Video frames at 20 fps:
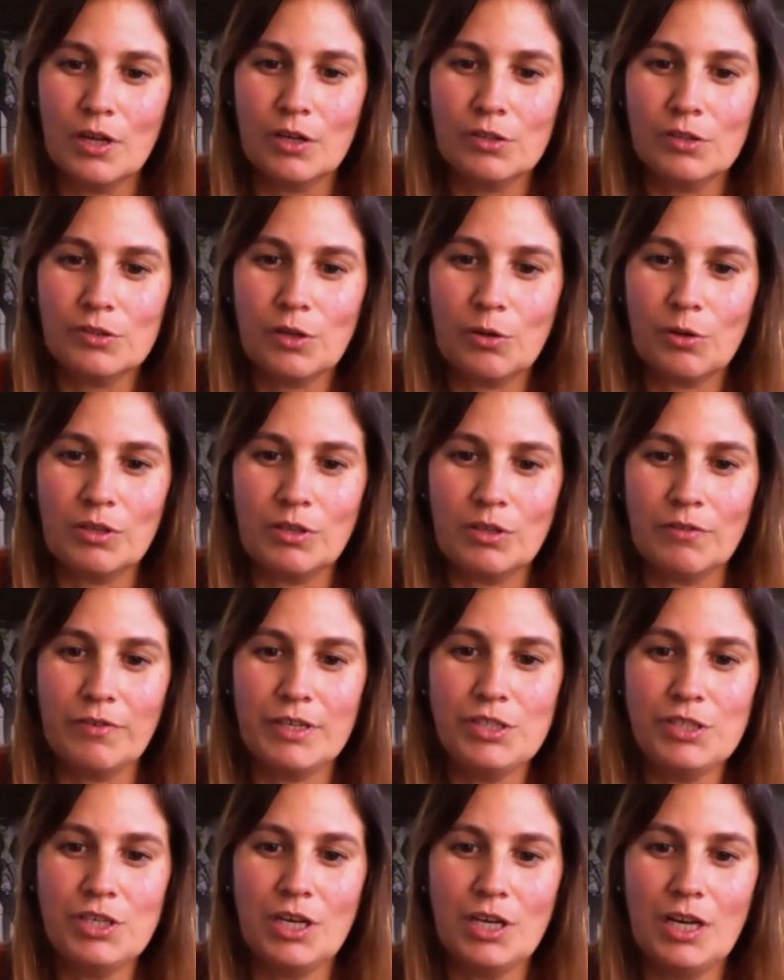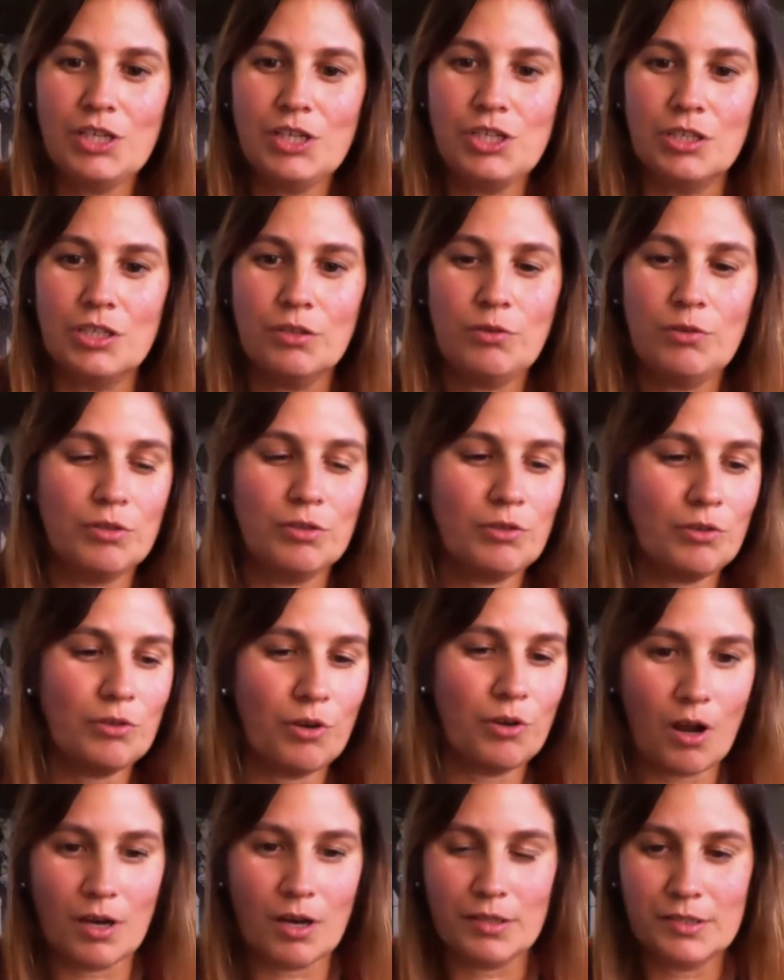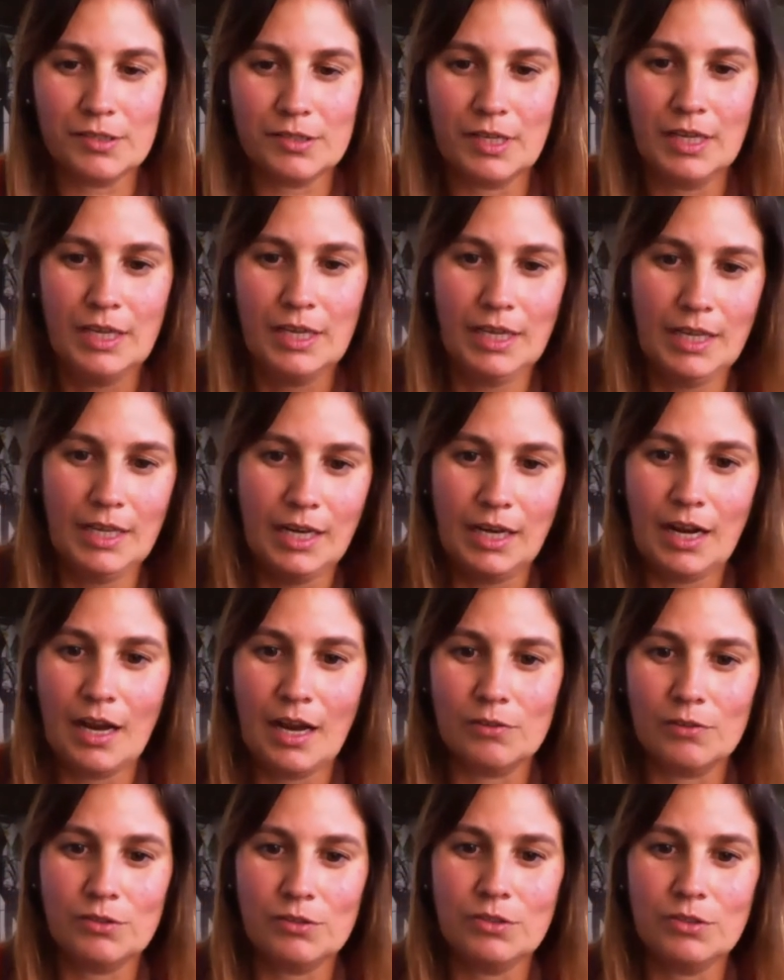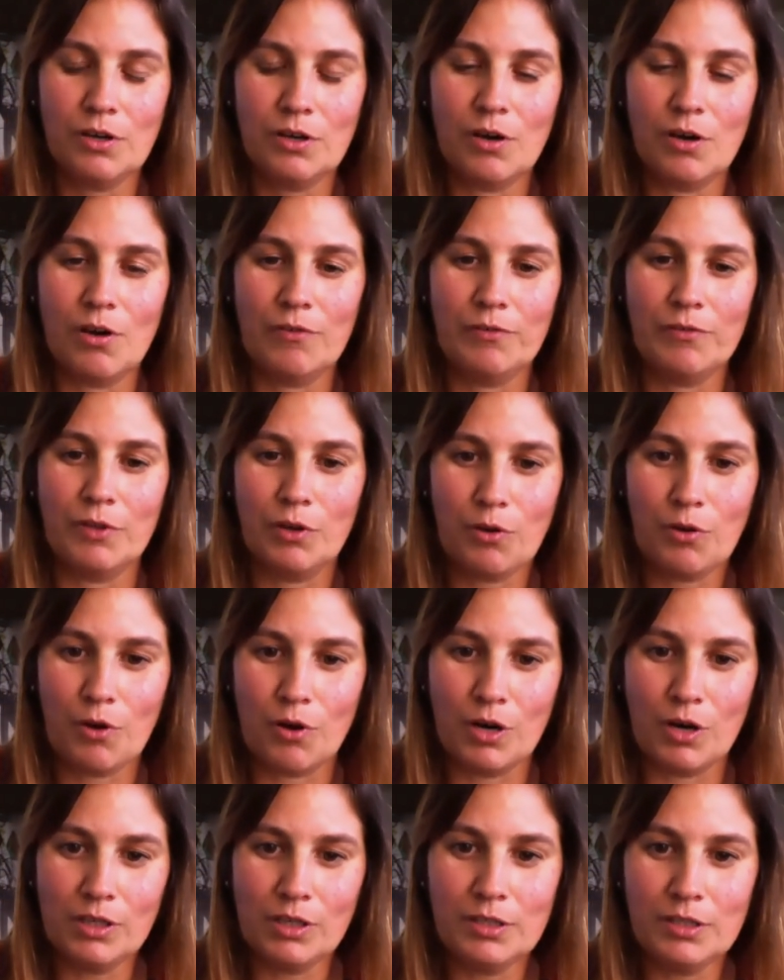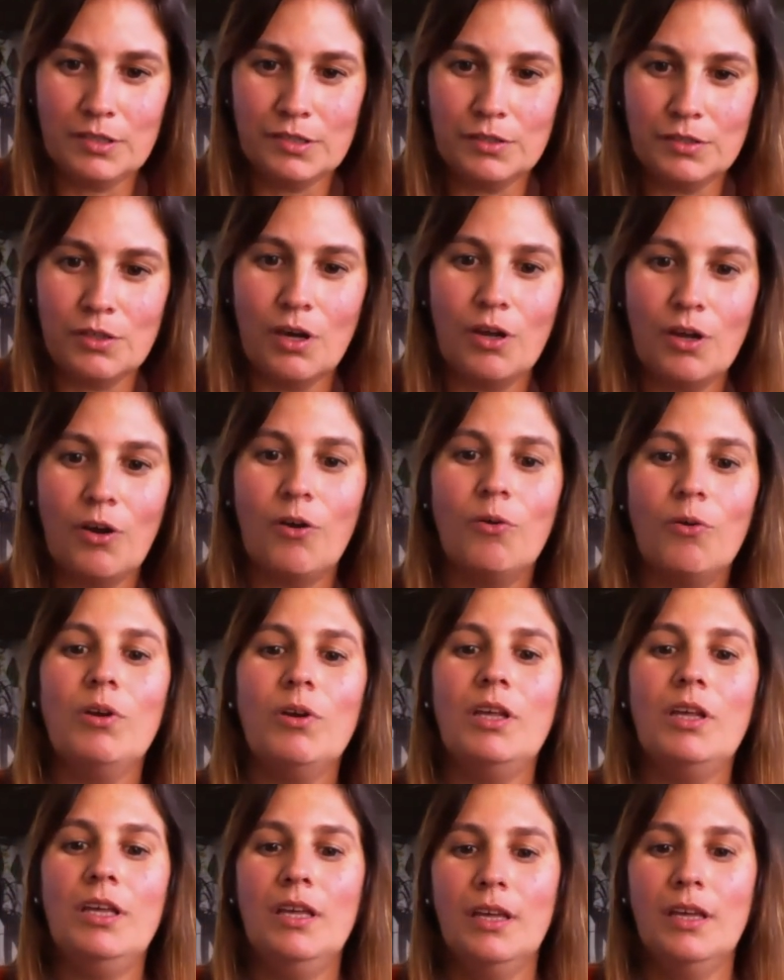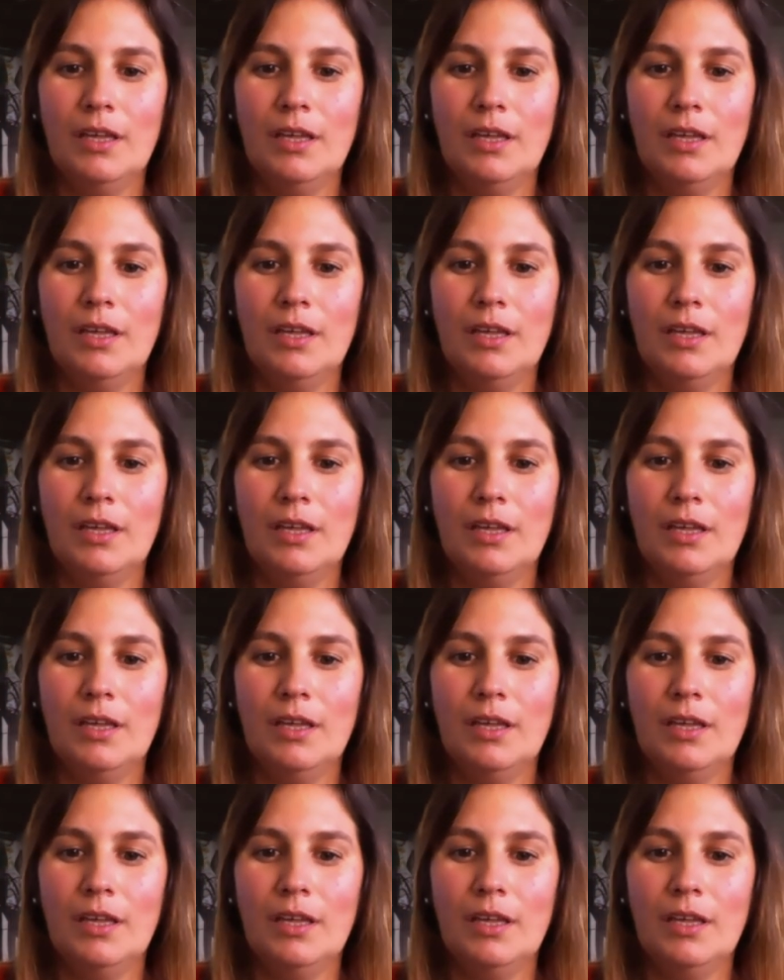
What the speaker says: Right. So the ventilation could cross in and out of the corners, not only